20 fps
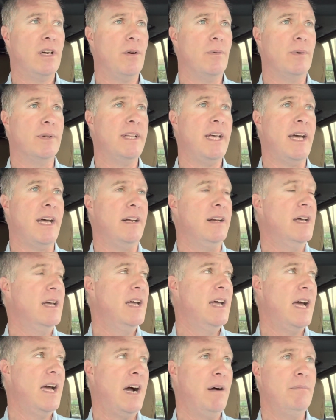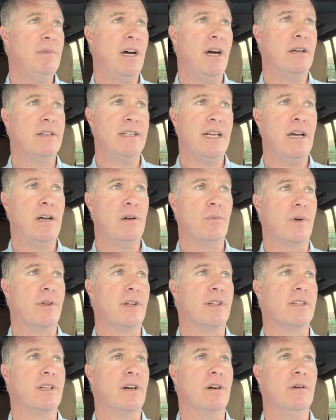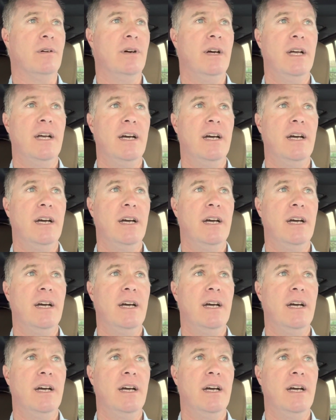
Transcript: on with that. I'm not down with it though.